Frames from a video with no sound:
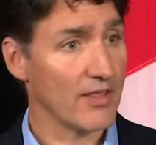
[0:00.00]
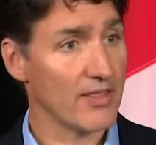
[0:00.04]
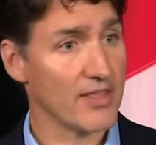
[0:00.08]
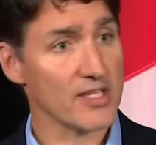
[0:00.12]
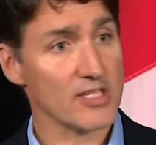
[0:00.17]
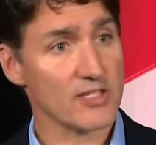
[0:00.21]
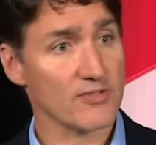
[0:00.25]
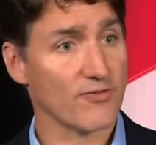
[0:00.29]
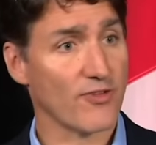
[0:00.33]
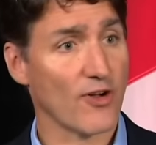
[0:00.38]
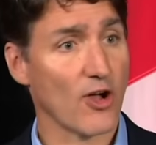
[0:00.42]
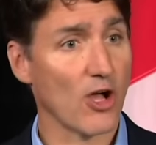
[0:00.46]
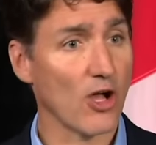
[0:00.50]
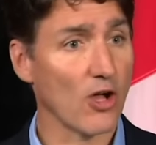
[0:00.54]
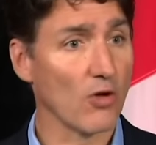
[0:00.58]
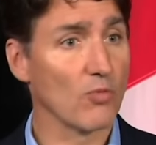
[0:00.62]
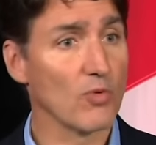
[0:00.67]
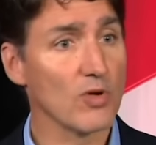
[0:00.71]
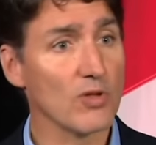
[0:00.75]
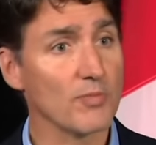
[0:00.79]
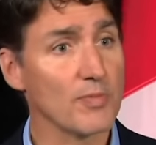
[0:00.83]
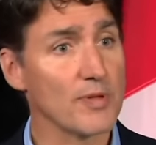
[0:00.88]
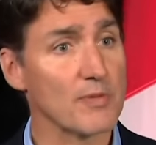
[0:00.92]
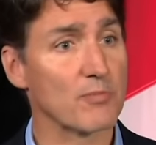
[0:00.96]
This fall,
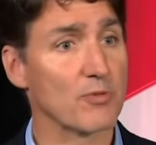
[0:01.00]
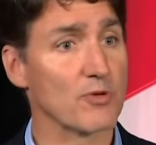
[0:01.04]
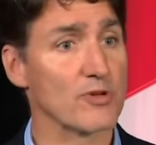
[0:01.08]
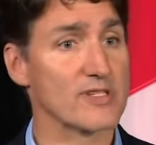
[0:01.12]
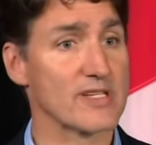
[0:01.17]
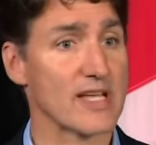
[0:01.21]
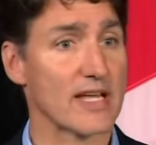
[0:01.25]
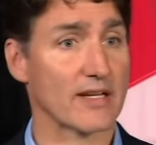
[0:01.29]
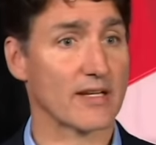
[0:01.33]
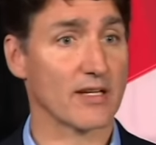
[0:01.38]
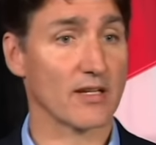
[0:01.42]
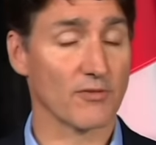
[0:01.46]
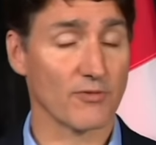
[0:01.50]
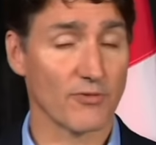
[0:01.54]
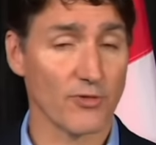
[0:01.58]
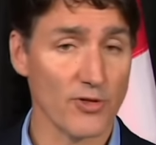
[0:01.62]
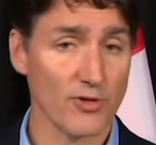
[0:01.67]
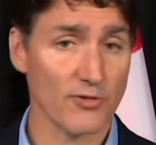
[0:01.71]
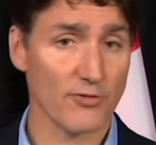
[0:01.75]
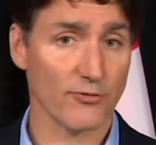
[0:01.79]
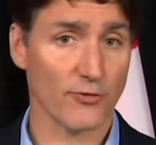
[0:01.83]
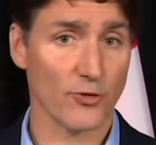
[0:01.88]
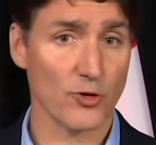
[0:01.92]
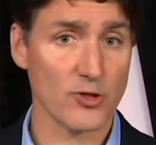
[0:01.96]
we'll be presenting for
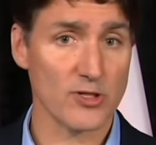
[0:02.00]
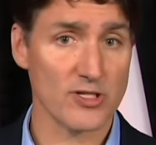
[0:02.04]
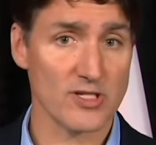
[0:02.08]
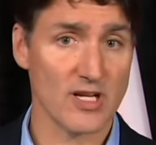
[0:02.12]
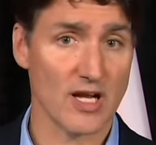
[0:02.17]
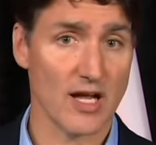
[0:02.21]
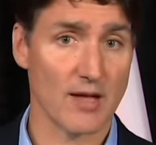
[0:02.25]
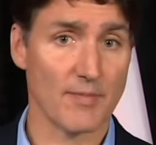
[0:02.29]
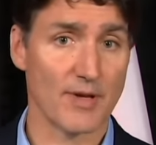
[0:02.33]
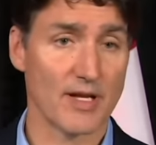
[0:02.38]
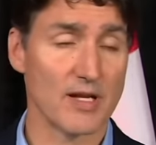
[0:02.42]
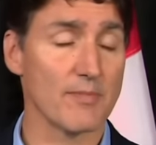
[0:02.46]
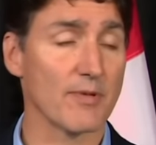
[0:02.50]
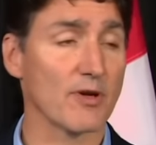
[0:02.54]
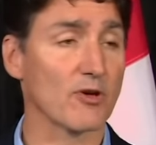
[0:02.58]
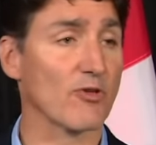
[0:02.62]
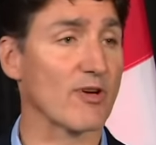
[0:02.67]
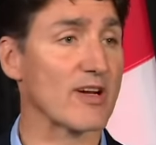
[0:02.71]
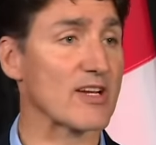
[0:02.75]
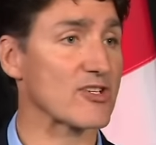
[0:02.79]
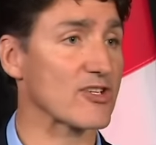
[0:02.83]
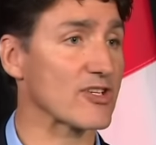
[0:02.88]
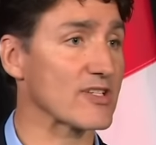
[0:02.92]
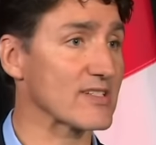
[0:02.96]
the first time an
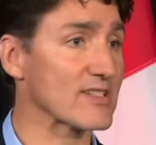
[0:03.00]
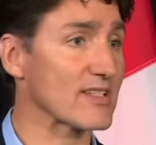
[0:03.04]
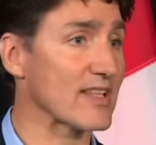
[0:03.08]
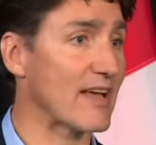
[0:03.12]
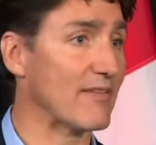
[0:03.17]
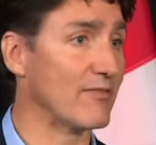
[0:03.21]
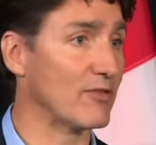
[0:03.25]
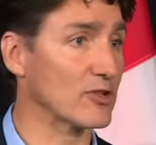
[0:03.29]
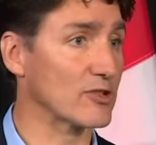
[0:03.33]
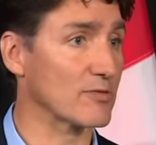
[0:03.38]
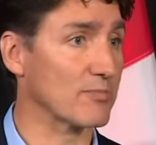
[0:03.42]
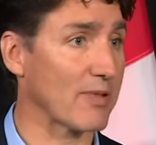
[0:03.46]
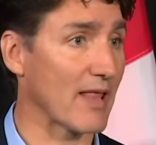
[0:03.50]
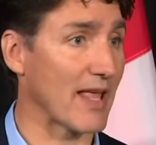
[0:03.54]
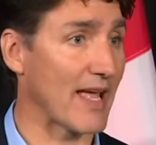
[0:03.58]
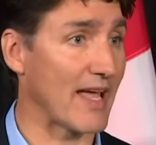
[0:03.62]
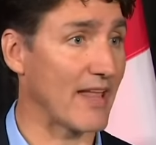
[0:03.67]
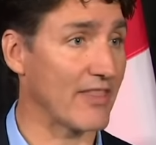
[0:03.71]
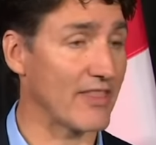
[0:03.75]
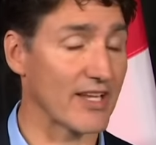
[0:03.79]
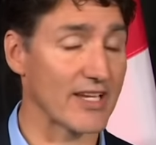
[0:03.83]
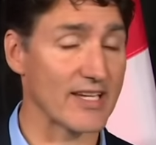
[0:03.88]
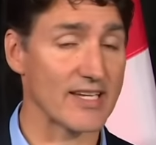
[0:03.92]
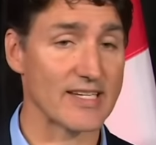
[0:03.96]
immigration levels
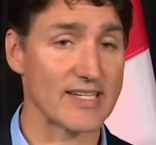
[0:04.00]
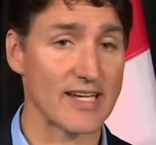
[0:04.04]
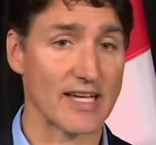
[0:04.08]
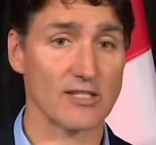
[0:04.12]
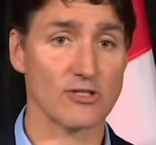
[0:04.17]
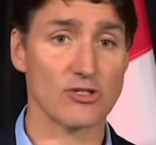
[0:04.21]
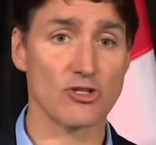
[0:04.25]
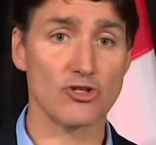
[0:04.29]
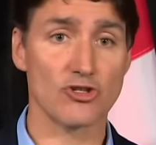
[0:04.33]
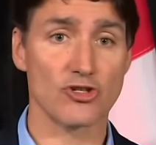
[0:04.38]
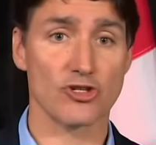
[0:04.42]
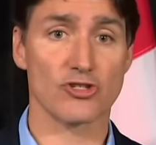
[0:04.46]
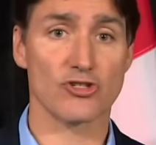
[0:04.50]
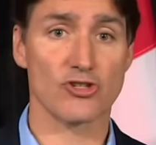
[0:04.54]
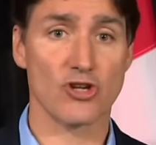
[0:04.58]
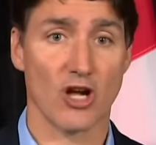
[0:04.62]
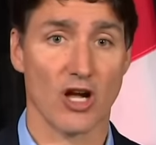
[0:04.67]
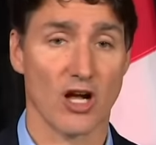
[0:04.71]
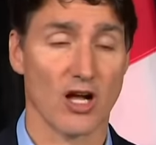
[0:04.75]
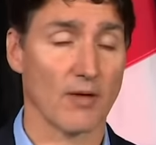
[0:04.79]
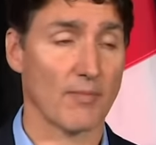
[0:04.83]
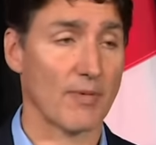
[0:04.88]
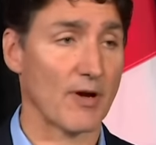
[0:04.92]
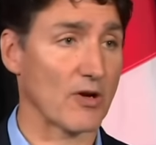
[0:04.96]
plan that doesn't just
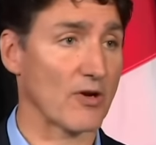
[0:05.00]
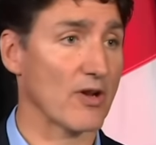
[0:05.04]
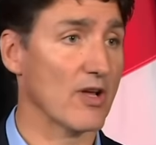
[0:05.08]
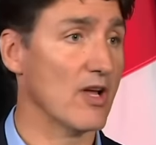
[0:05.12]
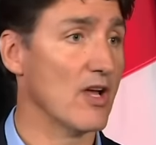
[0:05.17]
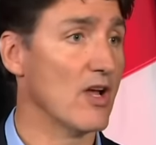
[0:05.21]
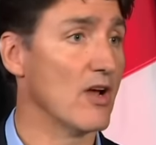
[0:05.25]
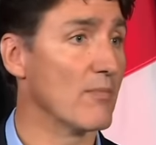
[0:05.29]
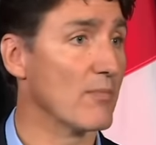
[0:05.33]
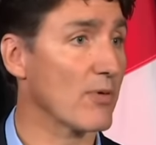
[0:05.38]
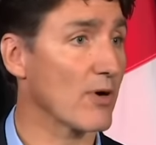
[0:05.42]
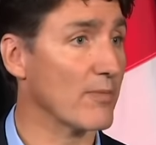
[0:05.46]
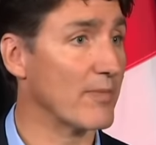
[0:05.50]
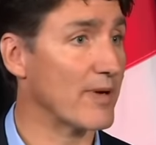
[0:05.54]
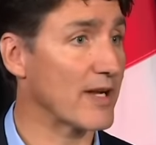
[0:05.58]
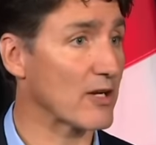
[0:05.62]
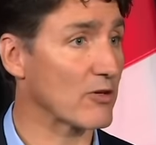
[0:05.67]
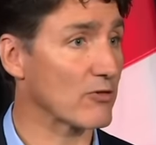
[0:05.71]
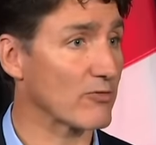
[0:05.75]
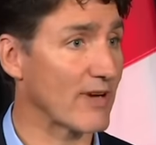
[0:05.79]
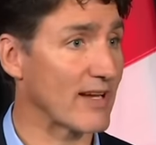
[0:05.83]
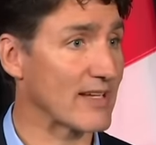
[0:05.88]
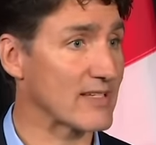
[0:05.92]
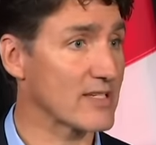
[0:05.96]
talk about
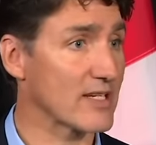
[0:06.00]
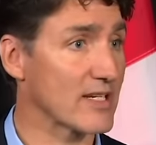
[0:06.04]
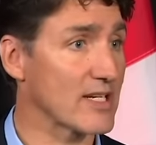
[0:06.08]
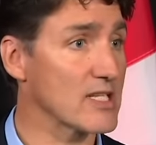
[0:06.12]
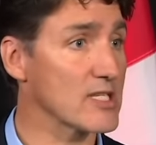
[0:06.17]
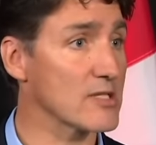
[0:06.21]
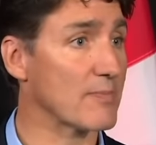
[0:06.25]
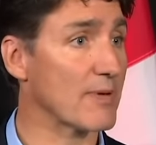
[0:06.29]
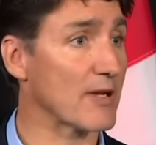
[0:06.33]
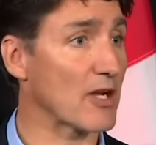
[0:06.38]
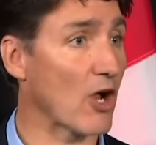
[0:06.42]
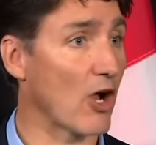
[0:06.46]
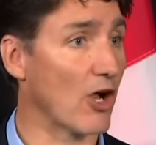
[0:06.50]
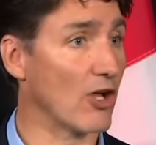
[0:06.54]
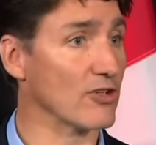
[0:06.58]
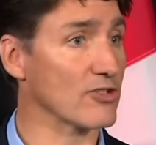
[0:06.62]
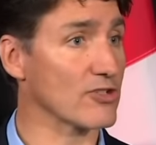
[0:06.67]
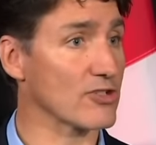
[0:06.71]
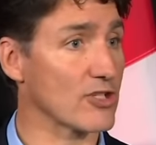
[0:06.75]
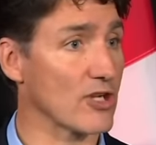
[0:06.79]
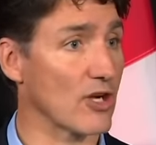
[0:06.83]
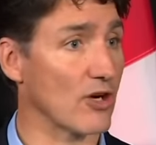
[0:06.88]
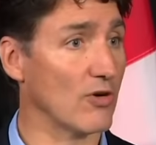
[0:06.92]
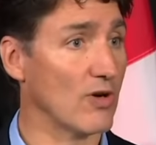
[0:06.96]
permanent residents, but
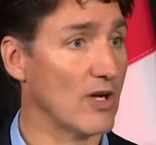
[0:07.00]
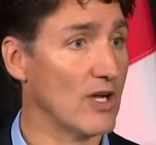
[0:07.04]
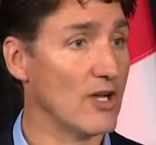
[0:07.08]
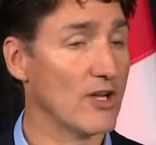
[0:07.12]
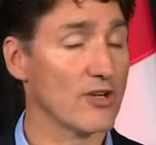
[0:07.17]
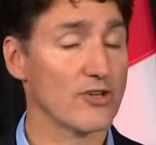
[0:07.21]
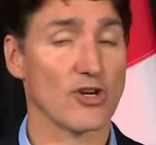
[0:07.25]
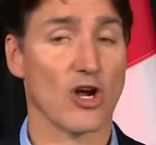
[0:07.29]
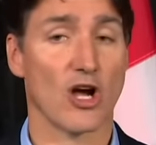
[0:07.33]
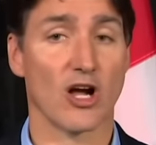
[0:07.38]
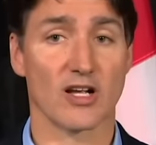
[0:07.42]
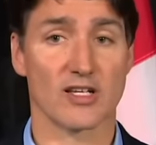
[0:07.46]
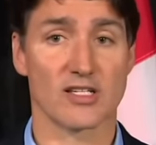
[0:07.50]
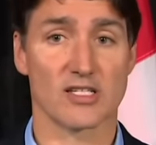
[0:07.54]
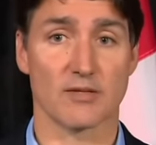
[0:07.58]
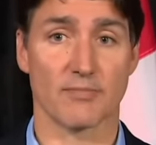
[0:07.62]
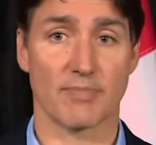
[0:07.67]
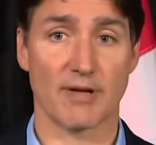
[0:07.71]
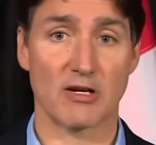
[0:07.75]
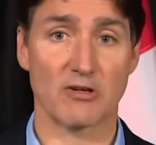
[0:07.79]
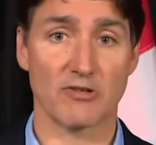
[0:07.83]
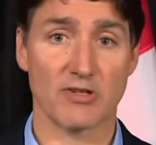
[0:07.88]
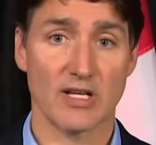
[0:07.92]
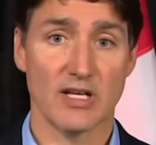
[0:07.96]
also talks
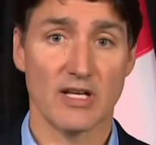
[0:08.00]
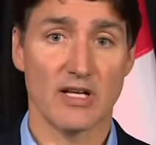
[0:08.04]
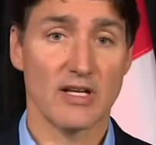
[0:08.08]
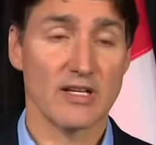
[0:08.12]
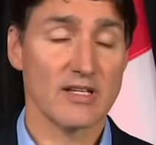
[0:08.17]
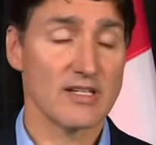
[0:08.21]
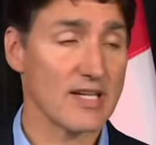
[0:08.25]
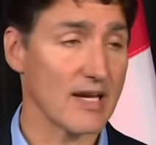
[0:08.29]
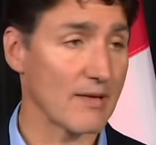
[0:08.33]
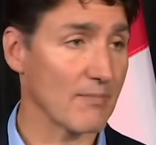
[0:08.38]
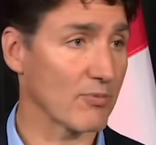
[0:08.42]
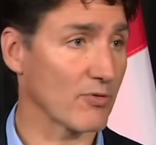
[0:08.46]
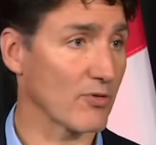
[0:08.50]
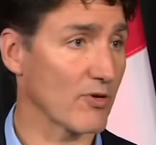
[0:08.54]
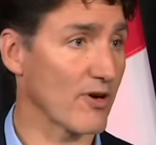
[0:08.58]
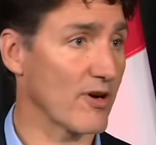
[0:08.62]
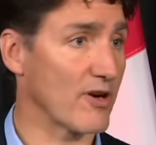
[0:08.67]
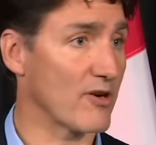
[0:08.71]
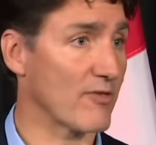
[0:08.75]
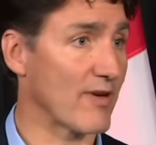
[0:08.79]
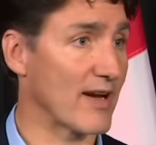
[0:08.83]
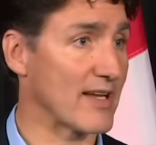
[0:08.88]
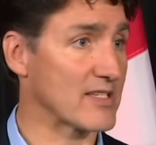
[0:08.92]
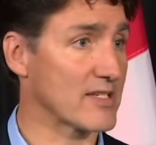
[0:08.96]
about
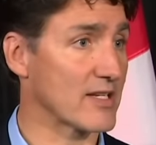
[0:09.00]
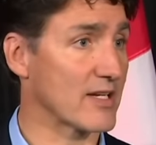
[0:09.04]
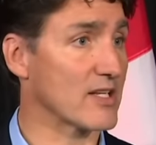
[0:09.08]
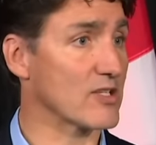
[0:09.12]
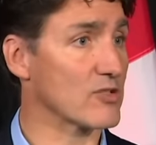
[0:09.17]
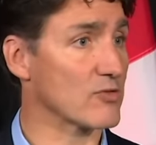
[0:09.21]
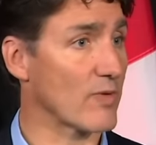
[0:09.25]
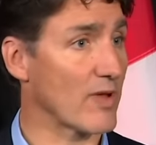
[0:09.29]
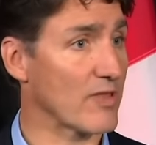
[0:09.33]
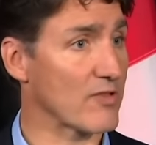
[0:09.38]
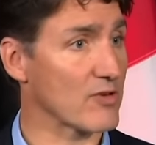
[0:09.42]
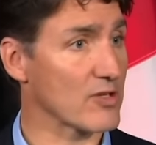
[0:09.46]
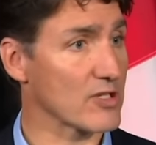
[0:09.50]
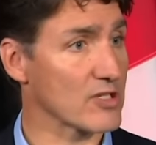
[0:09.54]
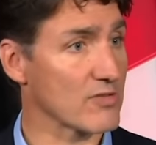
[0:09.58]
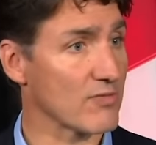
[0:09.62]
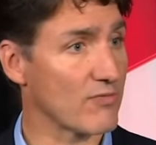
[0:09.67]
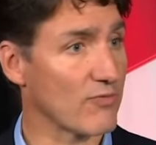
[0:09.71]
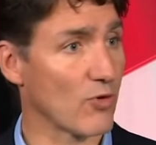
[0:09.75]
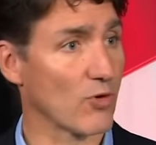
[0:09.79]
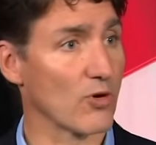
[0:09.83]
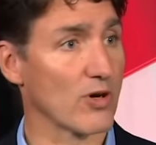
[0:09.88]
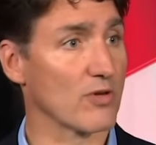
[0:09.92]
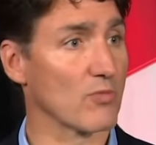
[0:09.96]
temporary residents, whether it's
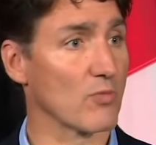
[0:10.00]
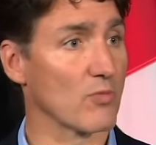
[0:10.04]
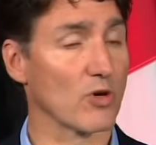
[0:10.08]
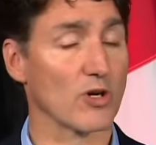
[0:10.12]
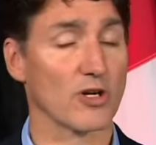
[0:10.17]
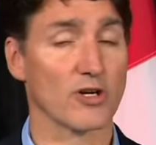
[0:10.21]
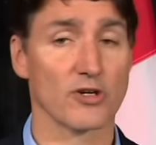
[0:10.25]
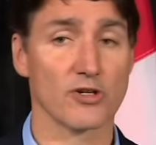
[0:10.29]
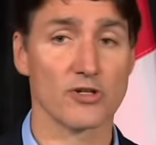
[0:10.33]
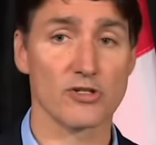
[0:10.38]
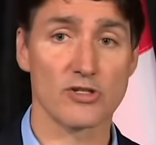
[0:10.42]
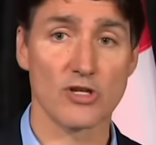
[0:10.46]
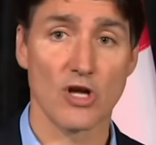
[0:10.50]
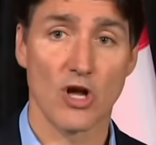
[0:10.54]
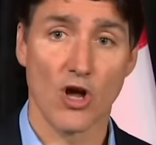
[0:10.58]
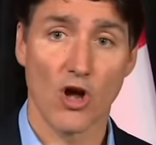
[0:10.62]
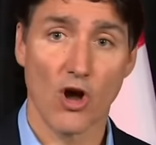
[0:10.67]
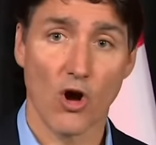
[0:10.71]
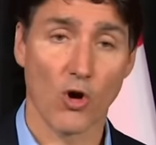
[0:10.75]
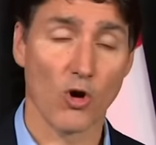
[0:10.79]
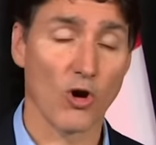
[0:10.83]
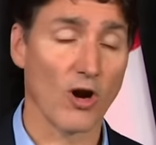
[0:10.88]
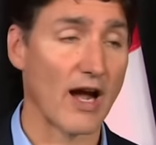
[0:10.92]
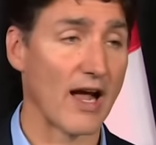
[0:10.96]
foreign workers
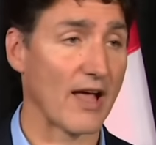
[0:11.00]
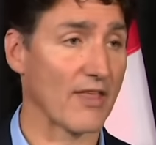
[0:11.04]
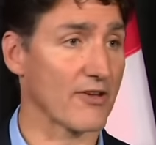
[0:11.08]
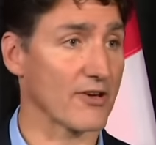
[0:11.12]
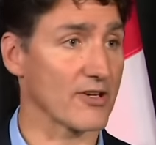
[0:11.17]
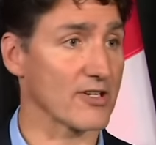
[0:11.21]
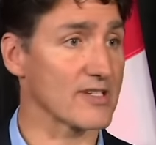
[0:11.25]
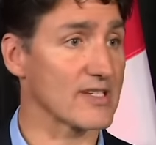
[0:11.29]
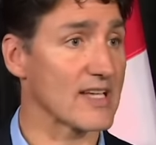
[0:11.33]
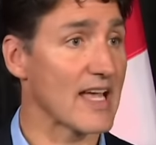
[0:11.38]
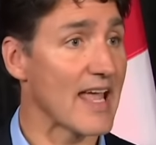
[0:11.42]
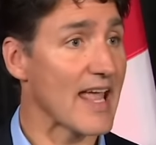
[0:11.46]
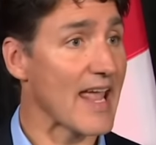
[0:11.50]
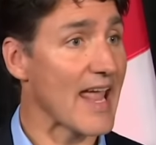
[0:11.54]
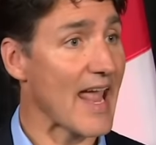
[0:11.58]
or others.